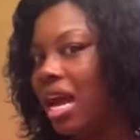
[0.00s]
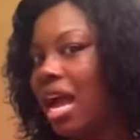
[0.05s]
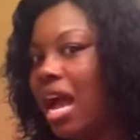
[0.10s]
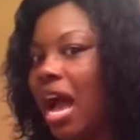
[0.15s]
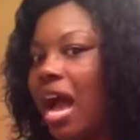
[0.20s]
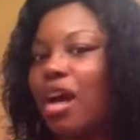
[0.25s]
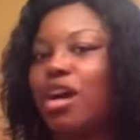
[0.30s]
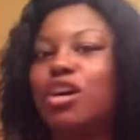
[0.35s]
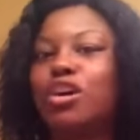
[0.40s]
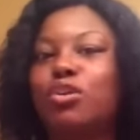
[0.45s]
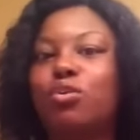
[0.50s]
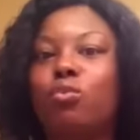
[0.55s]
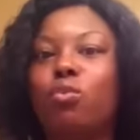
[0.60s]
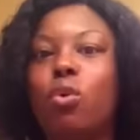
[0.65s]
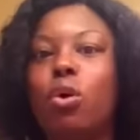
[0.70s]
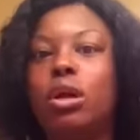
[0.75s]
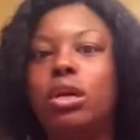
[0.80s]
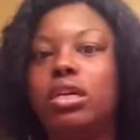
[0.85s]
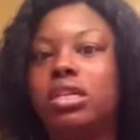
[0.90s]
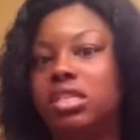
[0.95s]
I could have
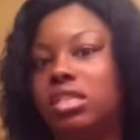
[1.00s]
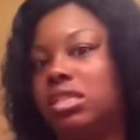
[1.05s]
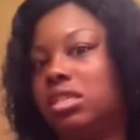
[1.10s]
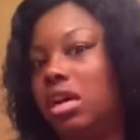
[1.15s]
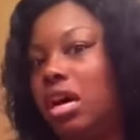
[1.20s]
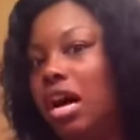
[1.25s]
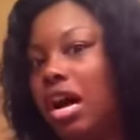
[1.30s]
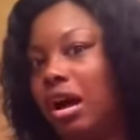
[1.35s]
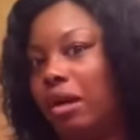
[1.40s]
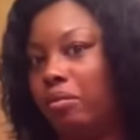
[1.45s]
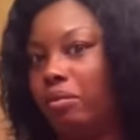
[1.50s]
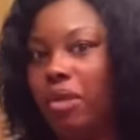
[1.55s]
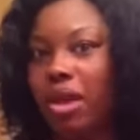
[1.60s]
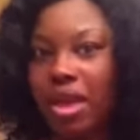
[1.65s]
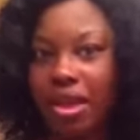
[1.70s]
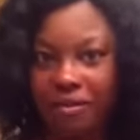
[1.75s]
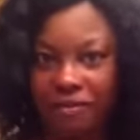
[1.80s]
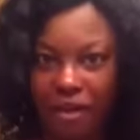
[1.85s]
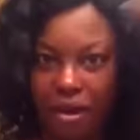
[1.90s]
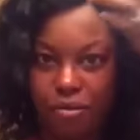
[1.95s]
wore this
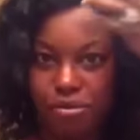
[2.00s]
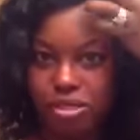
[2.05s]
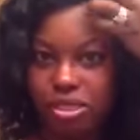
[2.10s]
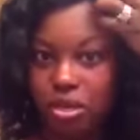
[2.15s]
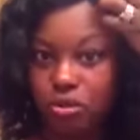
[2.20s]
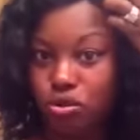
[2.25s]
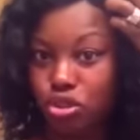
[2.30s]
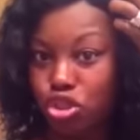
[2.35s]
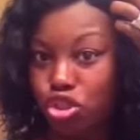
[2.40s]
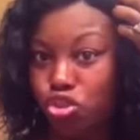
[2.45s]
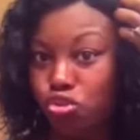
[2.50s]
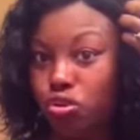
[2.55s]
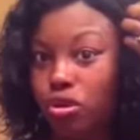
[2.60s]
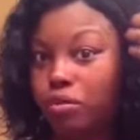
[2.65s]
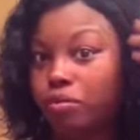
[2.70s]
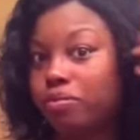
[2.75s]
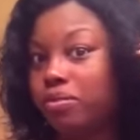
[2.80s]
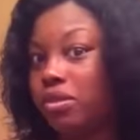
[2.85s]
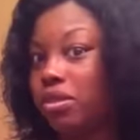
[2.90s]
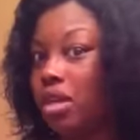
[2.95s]
if I was on the
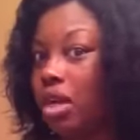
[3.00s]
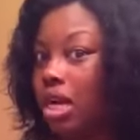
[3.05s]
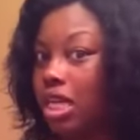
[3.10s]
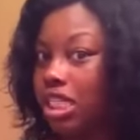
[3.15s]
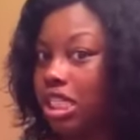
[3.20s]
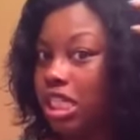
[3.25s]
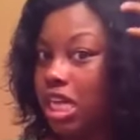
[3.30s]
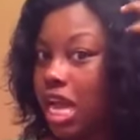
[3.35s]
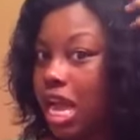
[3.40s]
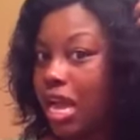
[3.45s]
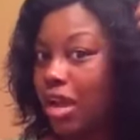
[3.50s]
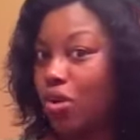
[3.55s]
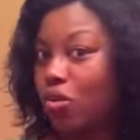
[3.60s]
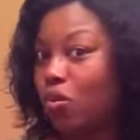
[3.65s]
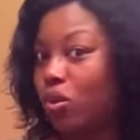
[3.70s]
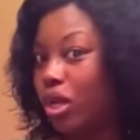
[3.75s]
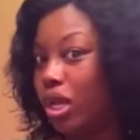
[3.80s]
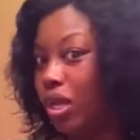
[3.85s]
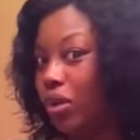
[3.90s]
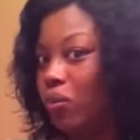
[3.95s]
trip to
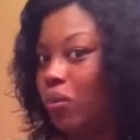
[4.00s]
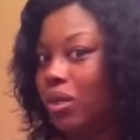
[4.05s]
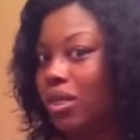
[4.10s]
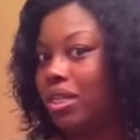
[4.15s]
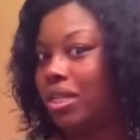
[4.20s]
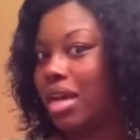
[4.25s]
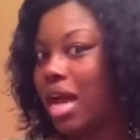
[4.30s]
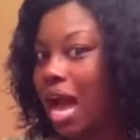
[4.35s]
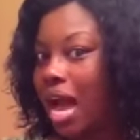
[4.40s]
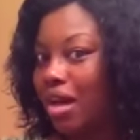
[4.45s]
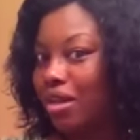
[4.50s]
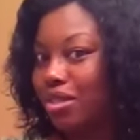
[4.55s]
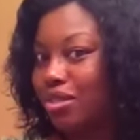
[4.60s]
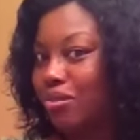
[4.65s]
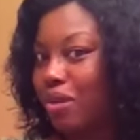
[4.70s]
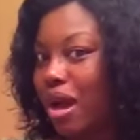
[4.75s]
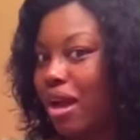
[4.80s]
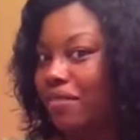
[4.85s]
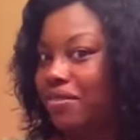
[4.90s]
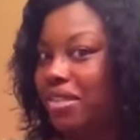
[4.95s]
Anguilla with the
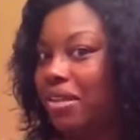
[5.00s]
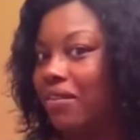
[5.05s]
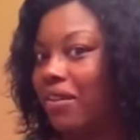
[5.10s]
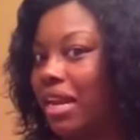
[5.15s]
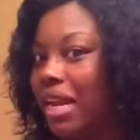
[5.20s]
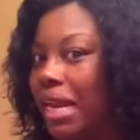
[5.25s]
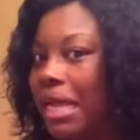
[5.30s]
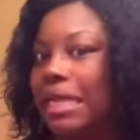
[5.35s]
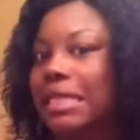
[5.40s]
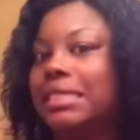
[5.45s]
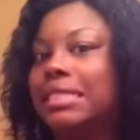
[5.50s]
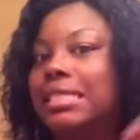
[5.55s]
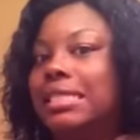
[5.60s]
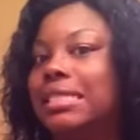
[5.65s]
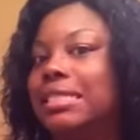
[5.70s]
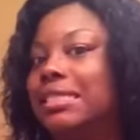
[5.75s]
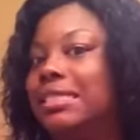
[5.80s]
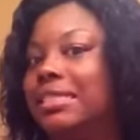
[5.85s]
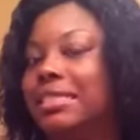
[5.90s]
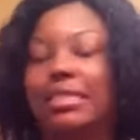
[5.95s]
Housewives of Atlanta.